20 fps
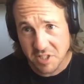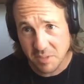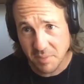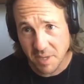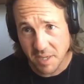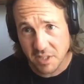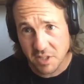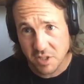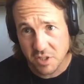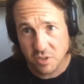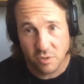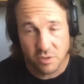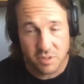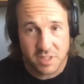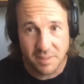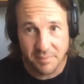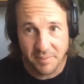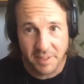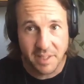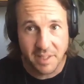so much,
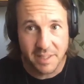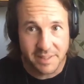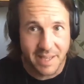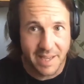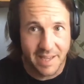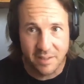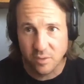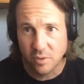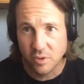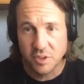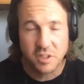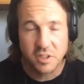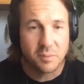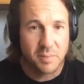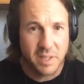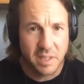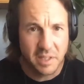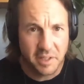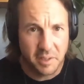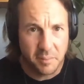or something like that, or you
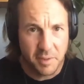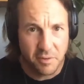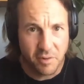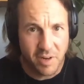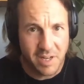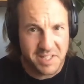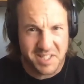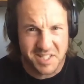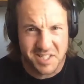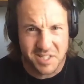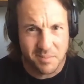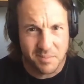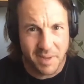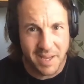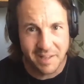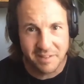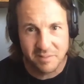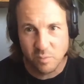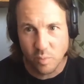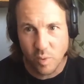can be a little bit racist
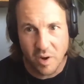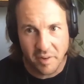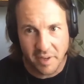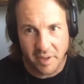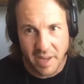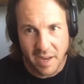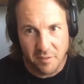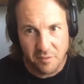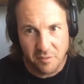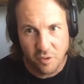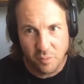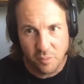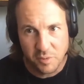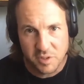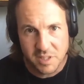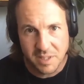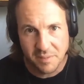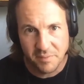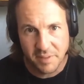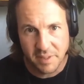about where it came from,
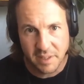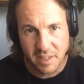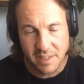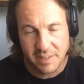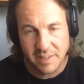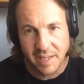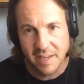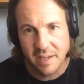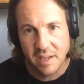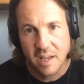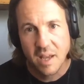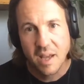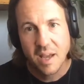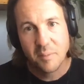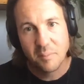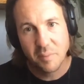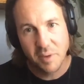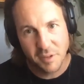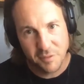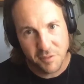or something like that.
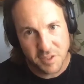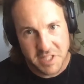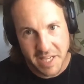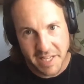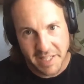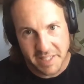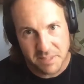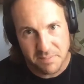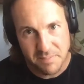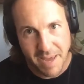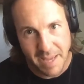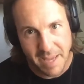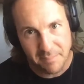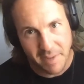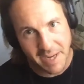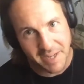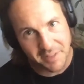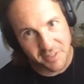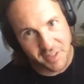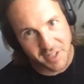But if you're saying it's
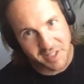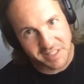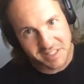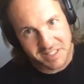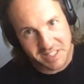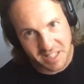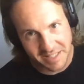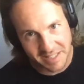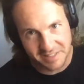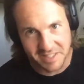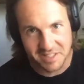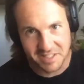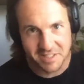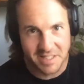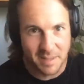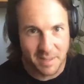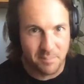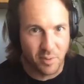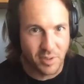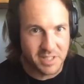man-made, then it's like
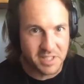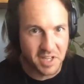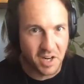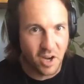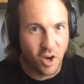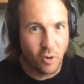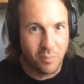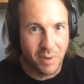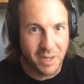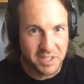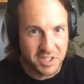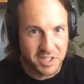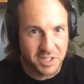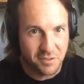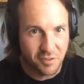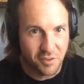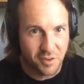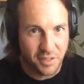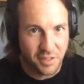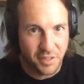that that brings in a whole bunch of
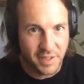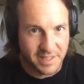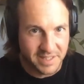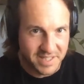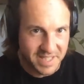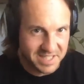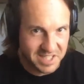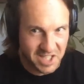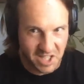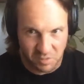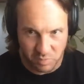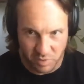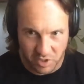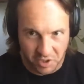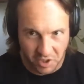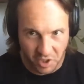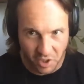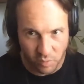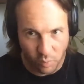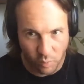different things. That's like we
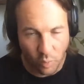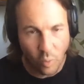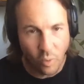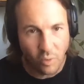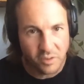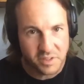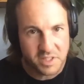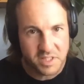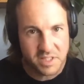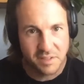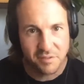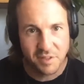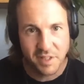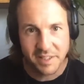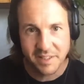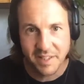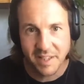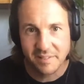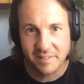got to go to war and stuff like